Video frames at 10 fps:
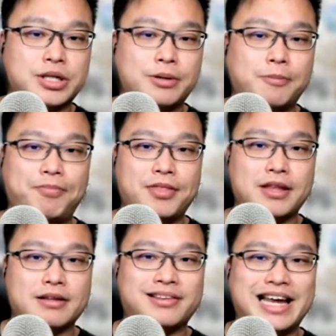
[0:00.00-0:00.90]
So
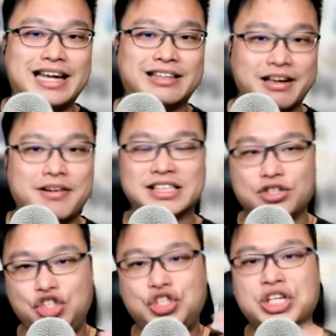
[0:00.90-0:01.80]
there
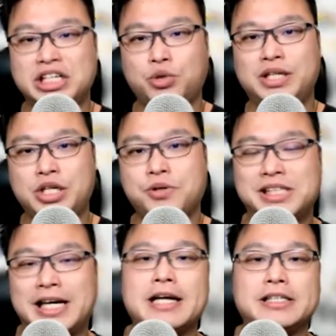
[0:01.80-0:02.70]
is a genuine
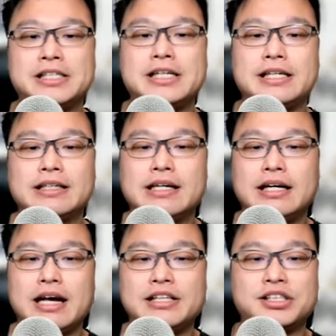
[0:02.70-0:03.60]
use case here.
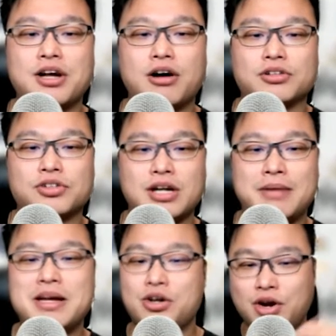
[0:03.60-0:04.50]
It's not.
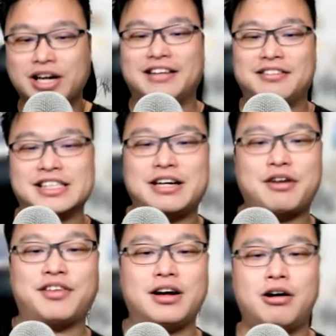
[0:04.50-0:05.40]
I mean, you look at
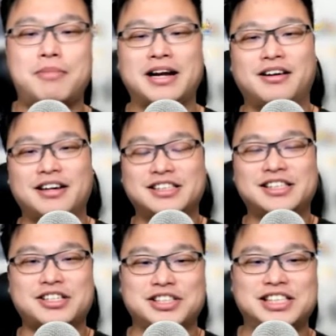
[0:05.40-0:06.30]
this and you think, "Oh my
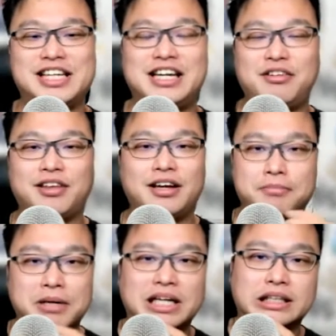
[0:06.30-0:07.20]
God, it's such a silly
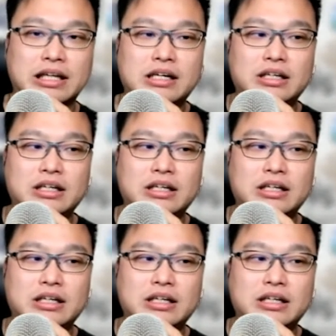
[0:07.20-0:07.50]
thing," but